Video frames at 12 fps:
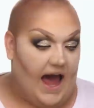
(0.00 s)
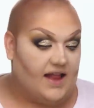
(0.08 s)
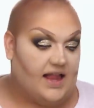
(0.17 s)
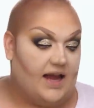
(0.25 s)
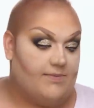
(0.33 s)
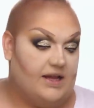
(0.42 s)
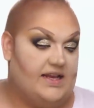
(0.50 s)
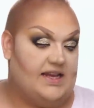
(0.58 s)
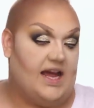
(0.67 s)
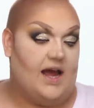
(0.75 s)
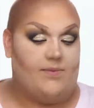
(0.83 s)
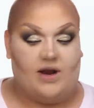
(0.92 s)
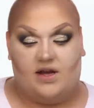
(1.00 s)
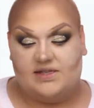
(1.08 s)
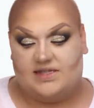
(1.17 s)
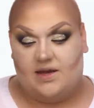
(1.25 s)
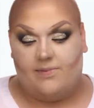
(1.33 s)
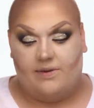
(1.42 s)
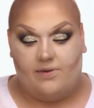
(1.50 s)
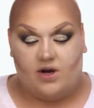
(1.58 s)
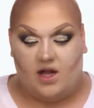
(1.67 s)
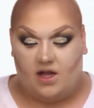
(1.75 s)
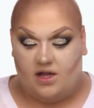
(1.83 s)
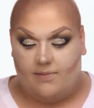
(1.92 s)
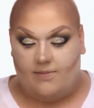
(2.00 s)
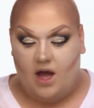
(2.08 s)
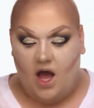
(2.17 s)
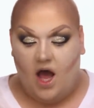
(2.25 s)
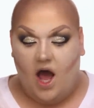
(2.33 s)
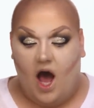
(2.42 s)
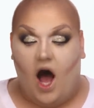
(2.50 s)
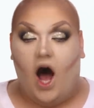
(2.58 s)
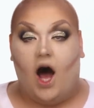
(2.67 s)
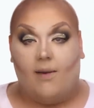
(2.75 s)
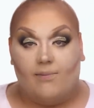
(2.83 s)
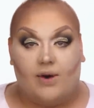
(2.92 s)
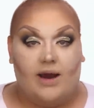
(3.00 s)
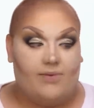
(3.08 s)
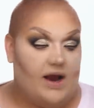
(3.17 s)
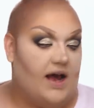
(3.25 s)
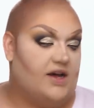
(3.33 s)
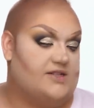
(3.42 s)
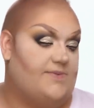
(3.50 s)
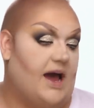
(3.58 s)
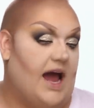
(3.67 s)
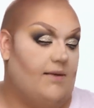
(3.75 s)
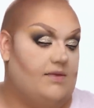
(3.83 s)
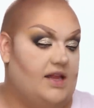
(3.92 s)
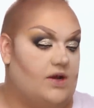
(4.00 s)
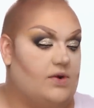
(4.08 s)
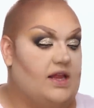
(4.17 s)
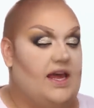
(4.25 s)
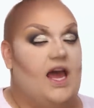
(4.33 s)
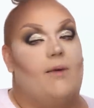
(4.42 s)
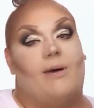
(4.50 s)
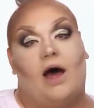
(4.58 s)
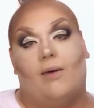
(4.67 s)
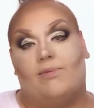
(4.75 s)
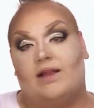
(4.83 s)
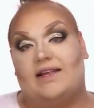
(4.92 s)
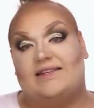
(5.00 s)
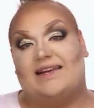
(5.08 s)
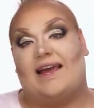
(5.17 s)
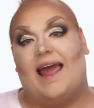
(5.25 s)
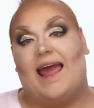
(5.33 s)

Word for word: I like blended eyebrows. Some people call them ombre brows, but I'm literally about blending